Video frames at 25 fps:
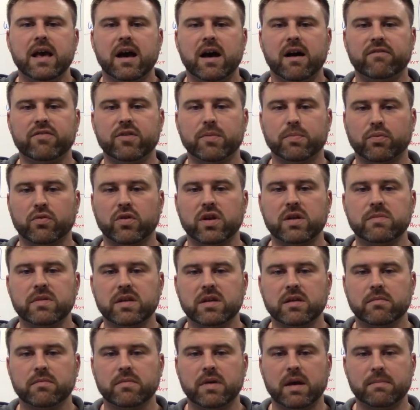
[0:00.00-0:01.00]
of the
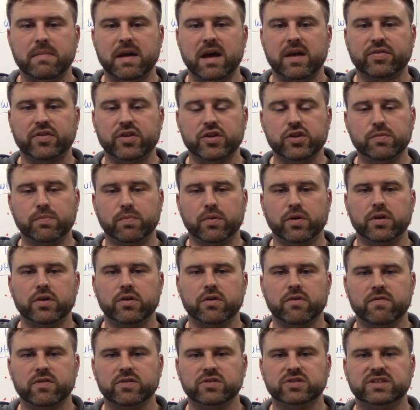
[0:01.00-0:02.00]
premium amount that you put
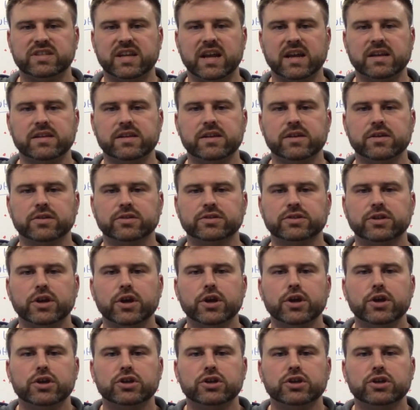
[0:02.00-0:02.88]
in over those 10 years.